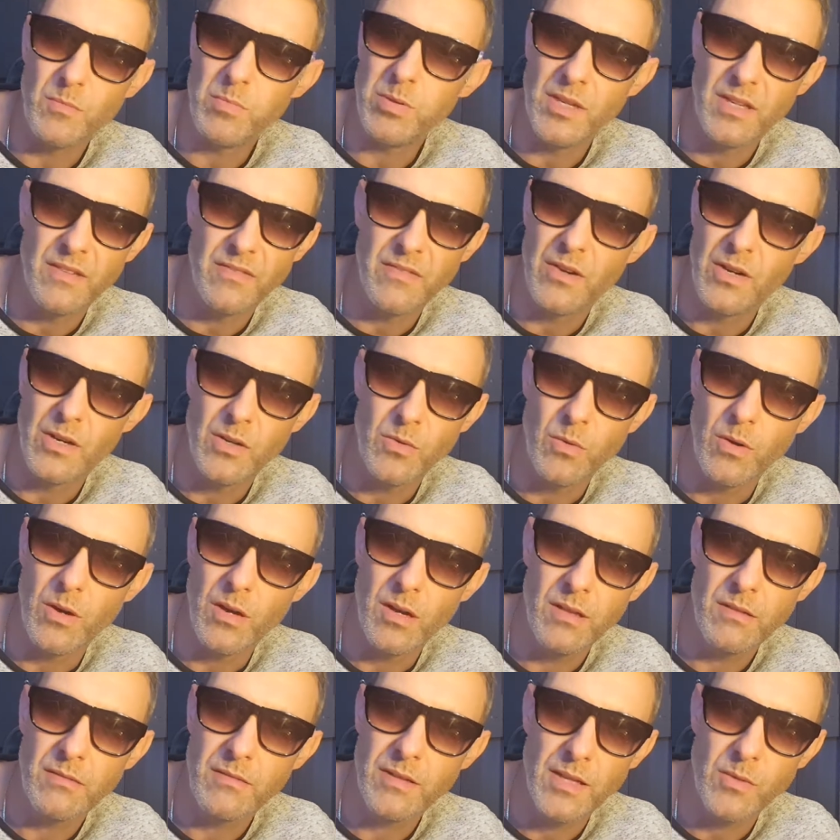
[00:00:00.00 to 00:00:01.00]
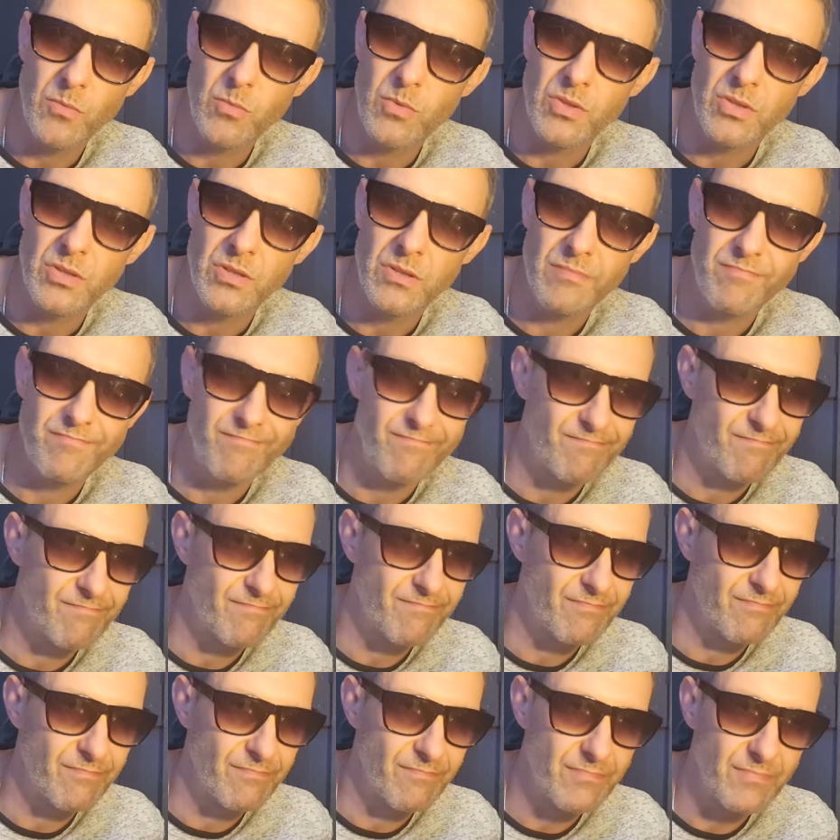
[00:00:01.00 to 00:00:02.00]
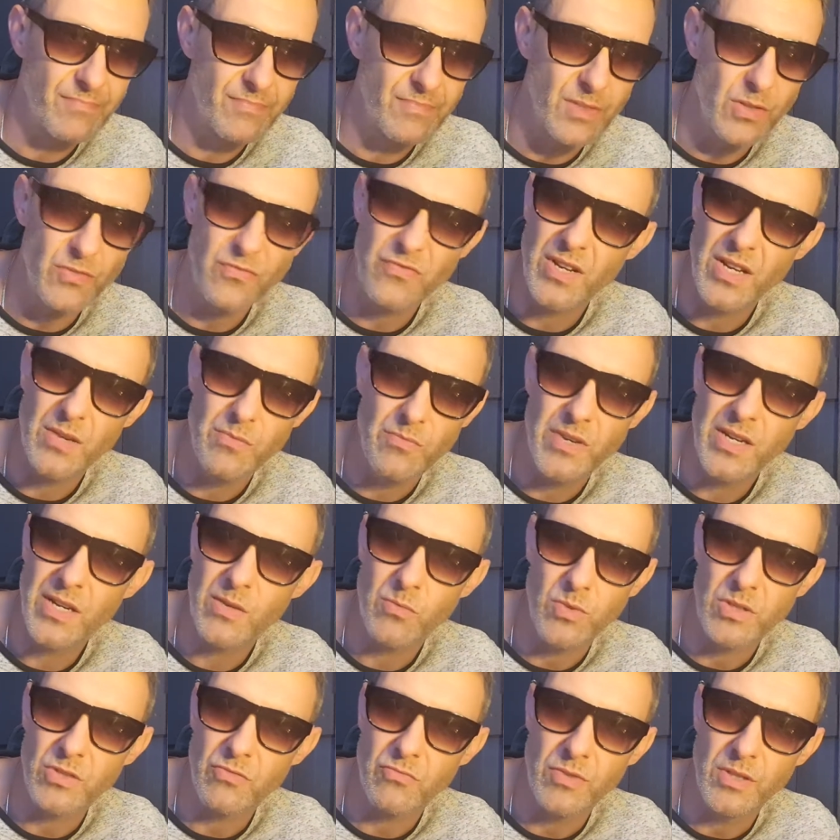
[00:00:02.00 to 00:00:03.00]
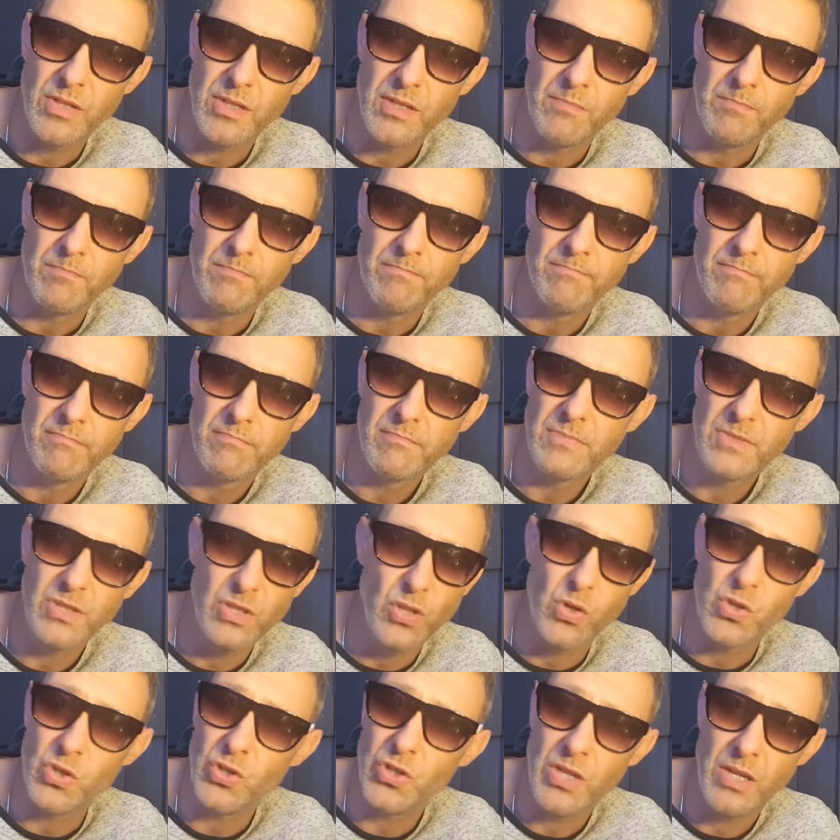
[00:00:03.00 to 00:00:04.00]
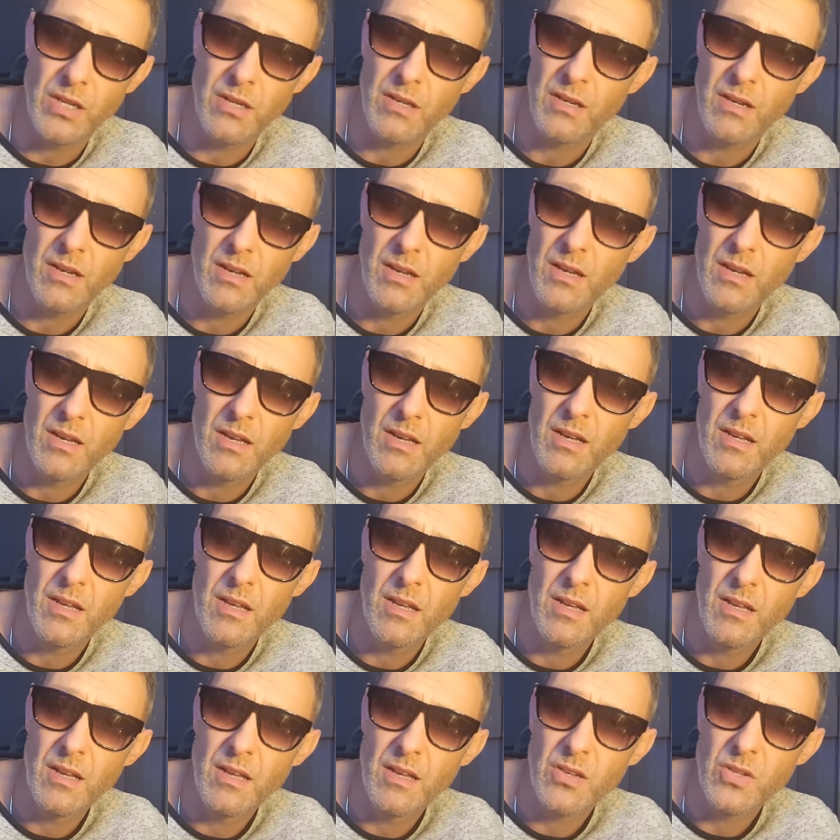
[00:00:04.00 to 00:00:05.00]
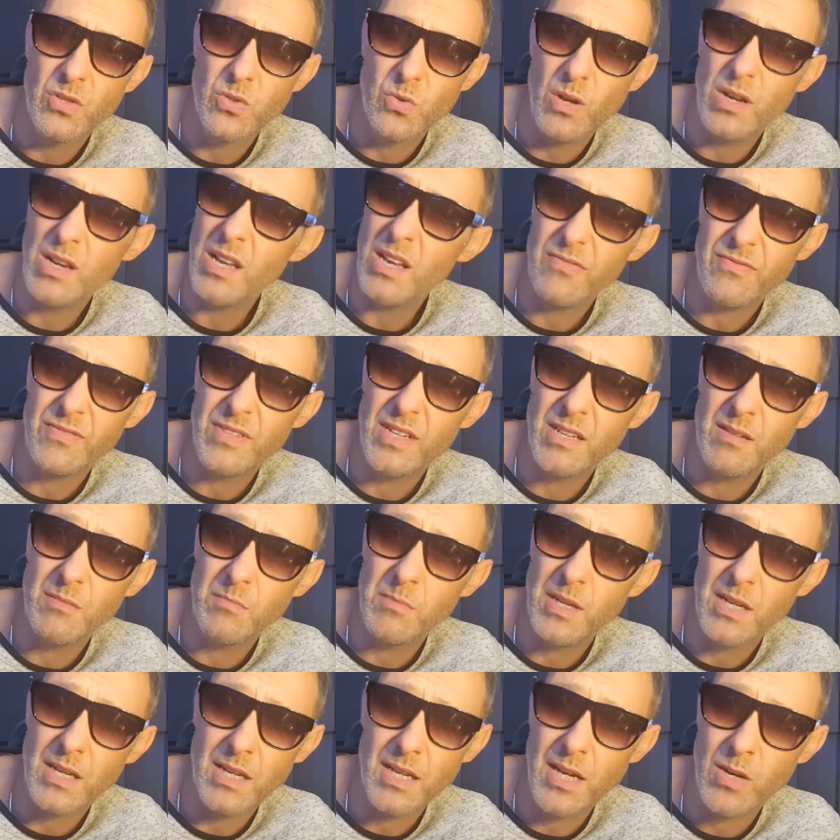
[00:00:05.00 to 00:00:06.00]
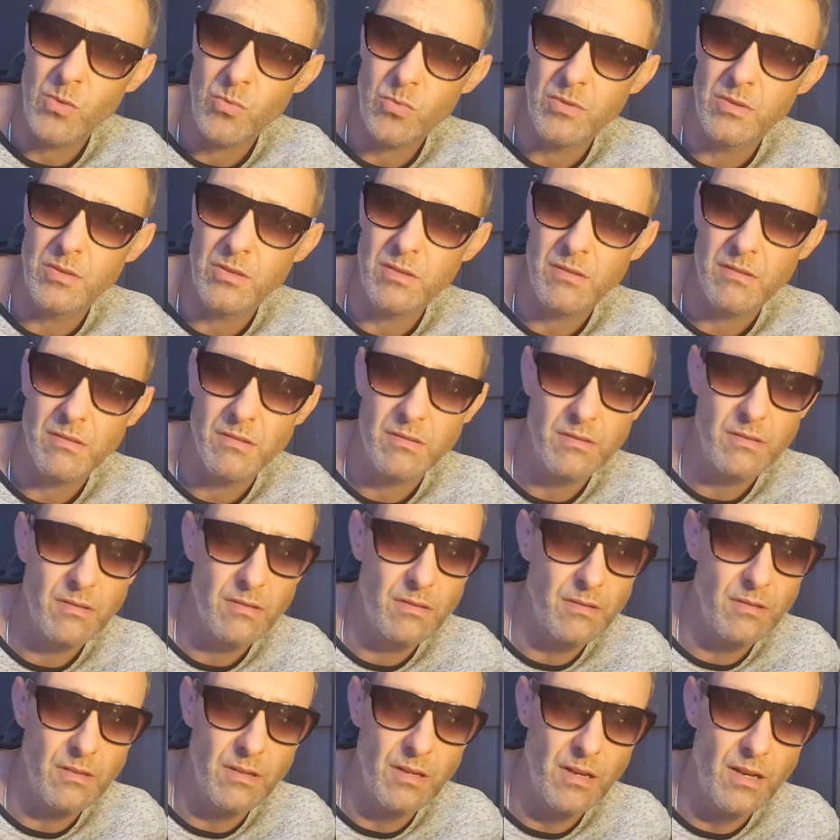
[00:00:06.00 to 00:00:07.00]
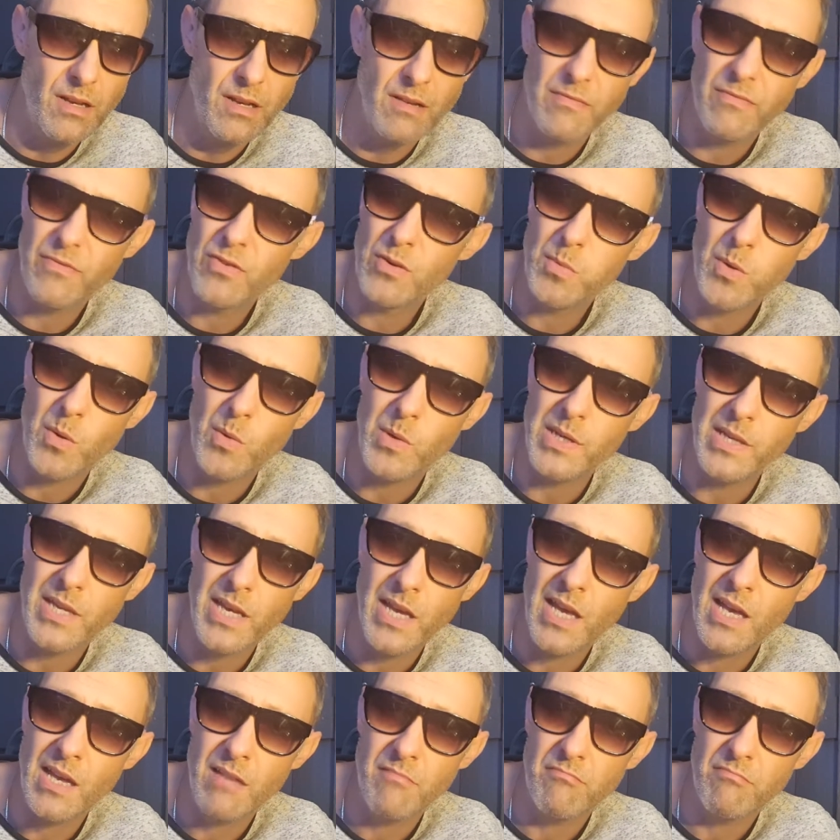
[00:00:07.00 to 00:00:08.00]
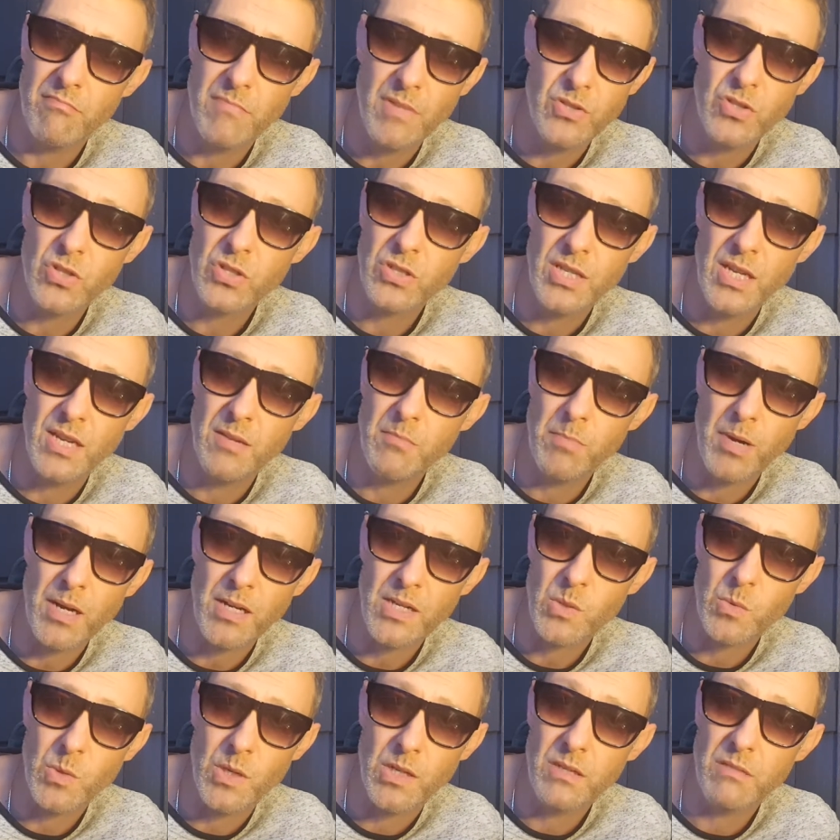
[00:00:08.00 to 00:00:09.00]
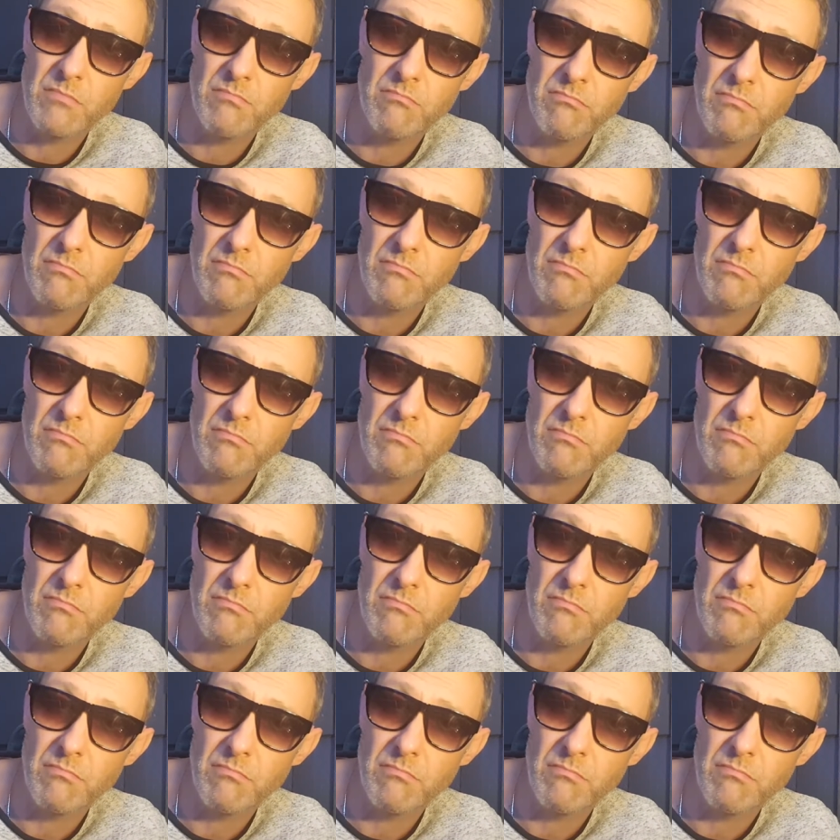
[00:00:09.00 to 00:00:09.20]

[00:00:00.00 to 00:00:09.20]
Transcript: playing very well. The frame rate was really dodgy, so I left it in my account for about a year. Just came back to it,